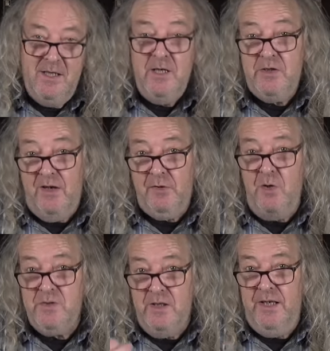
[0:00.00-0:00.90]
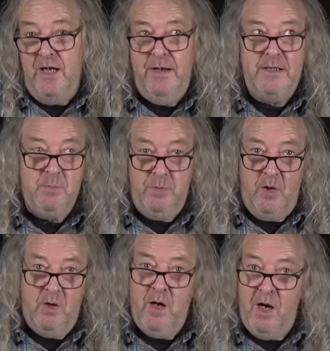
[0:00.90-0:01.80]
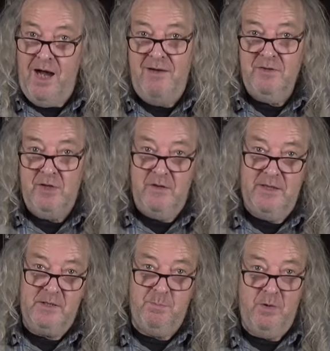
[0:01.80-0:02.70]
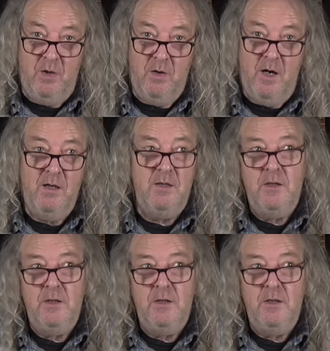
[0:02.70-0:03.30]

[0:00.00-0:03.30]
So of course, you know, Explorer, I haven't got an Explorer.